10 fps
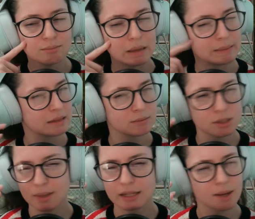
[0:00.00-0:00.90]
maybe
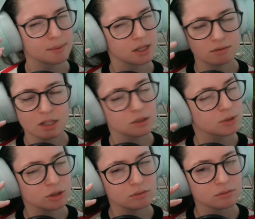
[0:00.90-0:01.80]
some of that's coming into
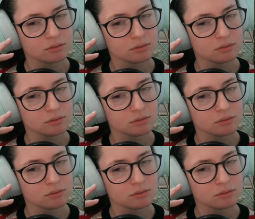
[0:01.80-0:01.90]
it too